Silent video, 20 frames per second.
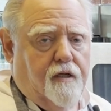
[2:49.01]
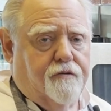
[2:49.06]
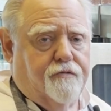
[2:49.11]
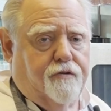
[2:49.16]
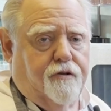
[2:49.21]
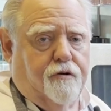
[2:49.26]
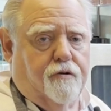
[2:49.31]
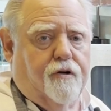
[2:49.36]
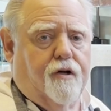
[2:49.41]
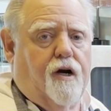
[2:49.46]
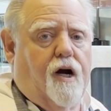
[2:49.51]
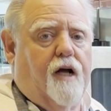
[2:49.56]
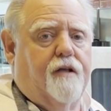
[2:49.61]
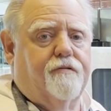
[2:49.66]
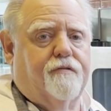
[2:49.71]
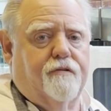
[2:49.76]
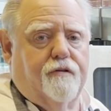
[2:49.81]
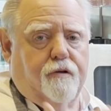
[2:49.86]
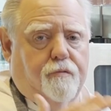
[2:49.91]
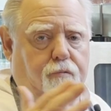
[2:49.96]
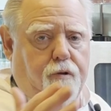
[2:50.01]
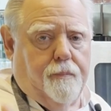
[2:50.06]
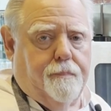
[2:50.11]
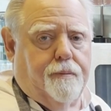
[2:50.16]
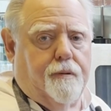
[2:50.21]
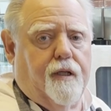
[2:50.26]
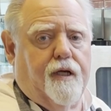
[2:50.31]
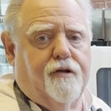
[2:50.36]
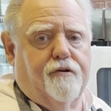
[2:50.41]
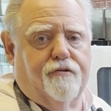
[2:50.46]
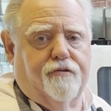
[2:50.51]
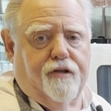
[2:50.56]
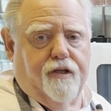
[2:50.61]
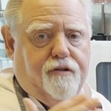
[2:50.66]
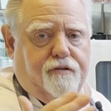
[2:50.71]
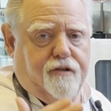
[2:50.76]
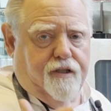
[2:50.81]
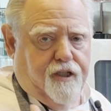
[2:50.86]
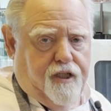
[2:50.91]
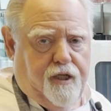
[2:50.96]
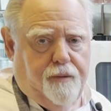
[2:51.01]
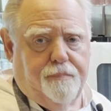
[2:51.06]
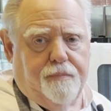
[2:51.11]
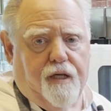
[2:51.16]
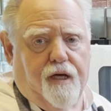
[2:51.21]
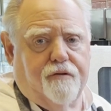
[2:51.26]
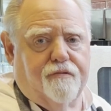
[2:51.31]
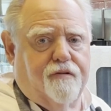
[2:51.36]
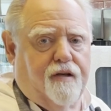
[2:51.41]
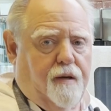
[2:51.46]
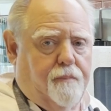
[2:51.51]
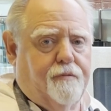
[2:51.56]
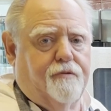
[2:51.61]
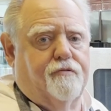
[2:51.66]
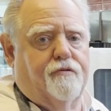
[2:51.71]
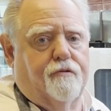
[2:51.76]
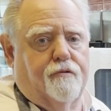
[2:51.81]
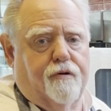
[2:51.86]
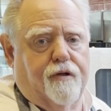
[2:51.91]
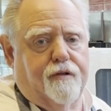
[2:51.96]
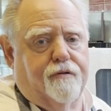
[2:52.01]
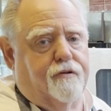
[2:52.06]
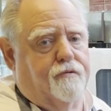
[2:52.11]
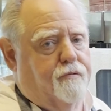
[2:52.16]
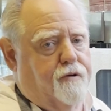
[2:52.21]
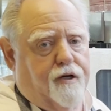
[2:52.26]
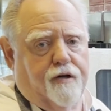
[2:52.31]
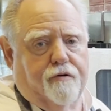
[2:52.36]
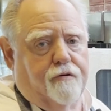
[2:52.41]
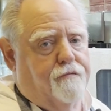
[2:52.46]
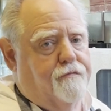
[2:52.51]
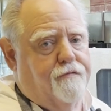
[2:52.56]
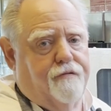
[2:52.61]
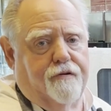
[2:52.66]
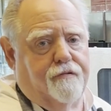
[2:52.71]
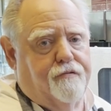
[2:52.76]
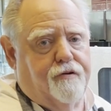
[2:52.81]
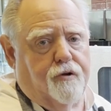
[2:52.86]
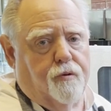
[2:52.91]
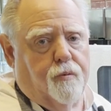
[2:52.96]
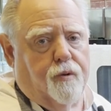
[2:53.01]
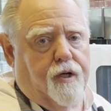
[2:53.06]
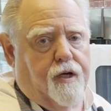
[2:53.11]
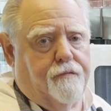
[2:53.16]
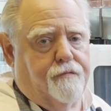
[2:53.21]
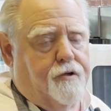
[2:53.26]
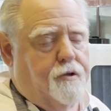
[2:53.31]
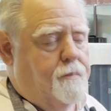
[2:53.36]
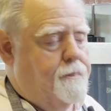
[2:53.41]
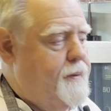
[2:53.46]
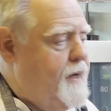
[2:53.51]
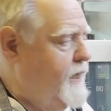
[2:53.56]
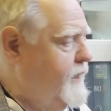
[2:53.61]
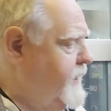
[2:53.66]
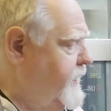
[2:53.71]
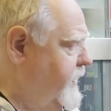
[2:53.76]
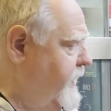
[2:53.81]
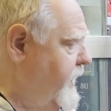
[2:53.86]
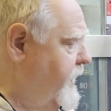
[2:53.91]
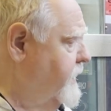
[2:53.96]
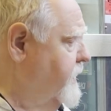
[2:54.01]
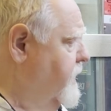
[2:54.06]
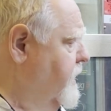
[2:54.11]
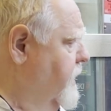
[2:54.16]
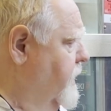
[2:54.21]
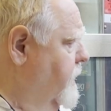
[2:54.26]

So you're constantly replenishing to keep that temperature at 350 or whatever you're baking at.